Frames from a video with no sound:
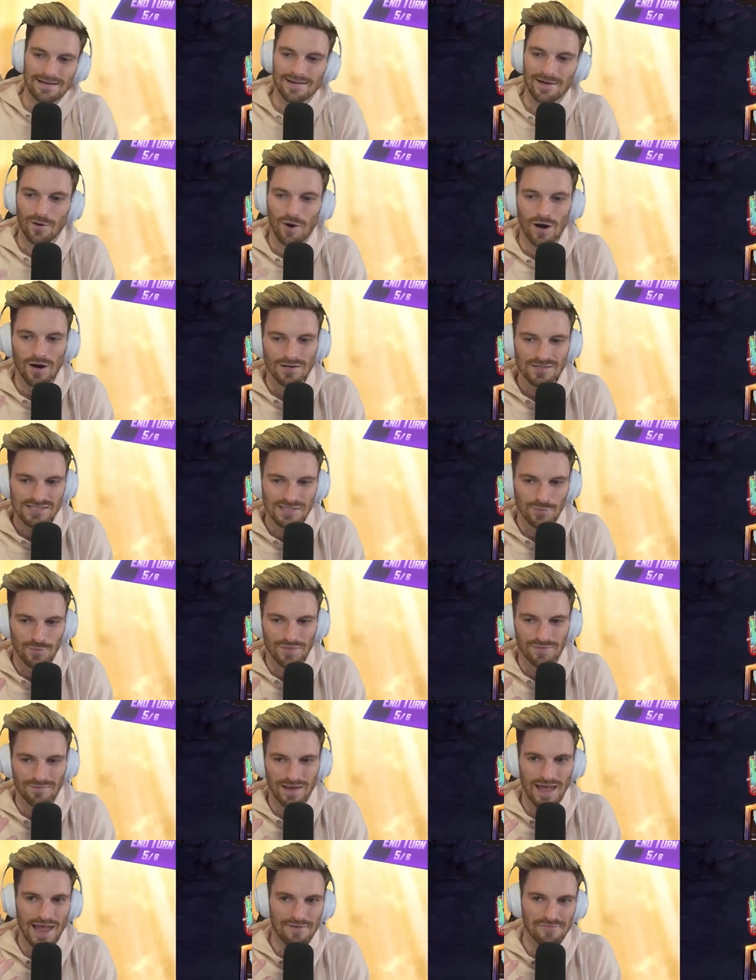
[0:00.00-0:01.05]
Now, honestly, with
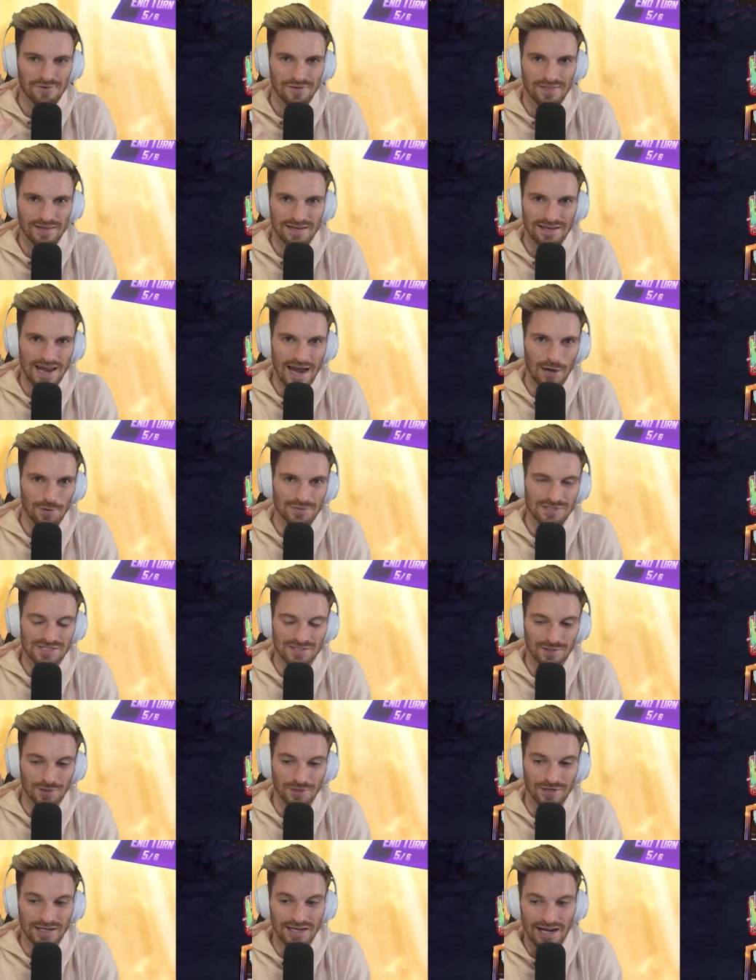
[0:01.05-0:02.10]
everything and how it's
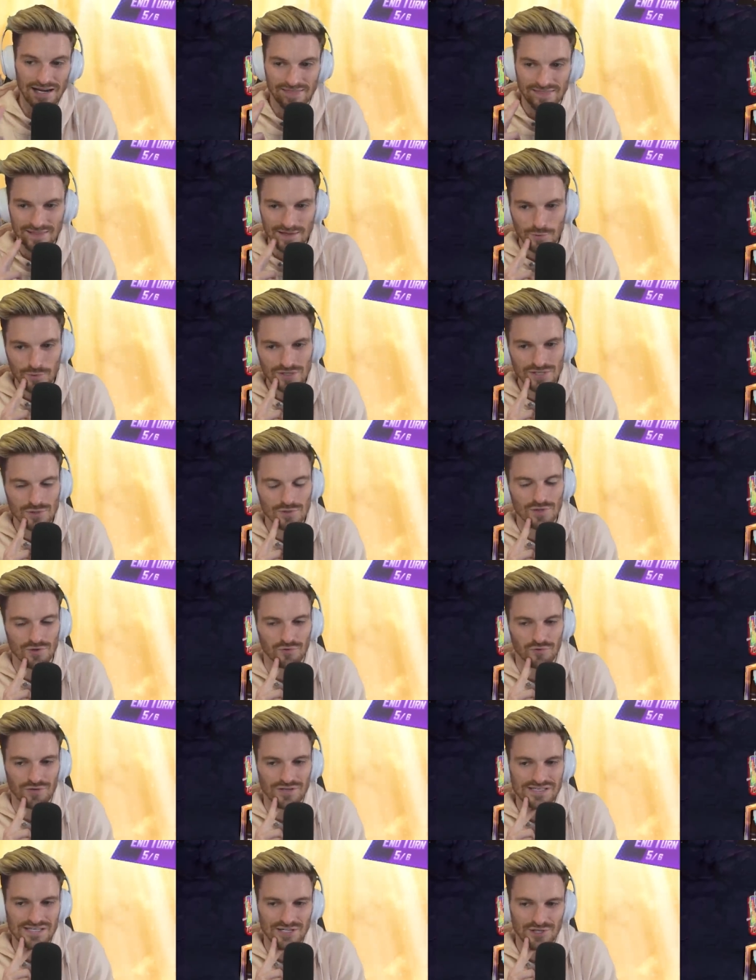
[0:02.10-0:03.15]
looking, I think we do the
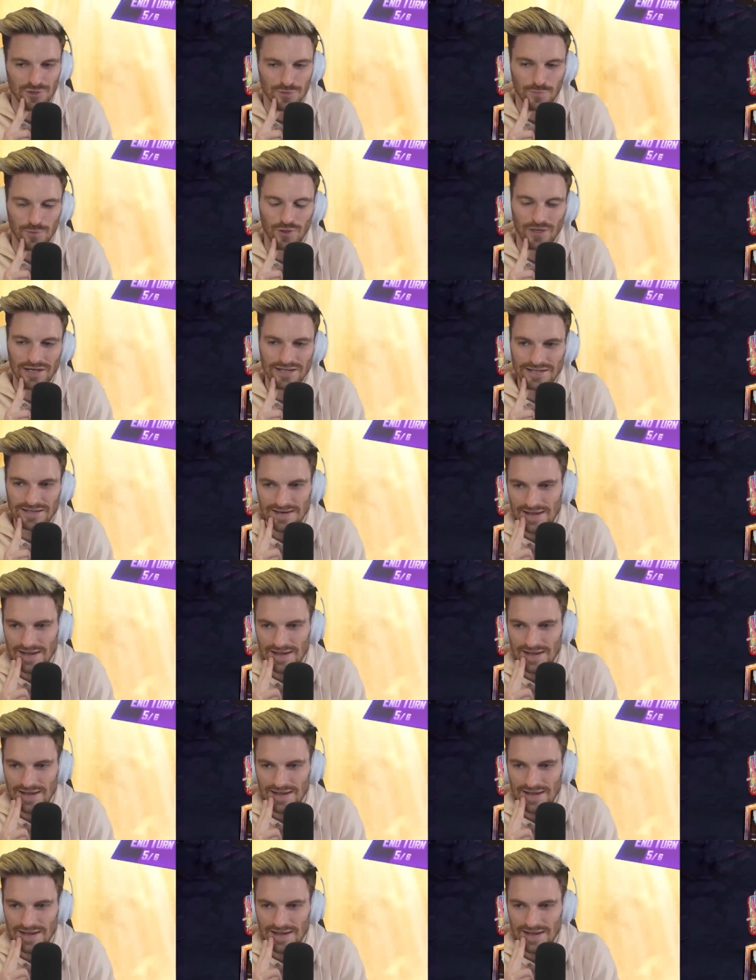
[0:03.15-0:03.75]
riskier play.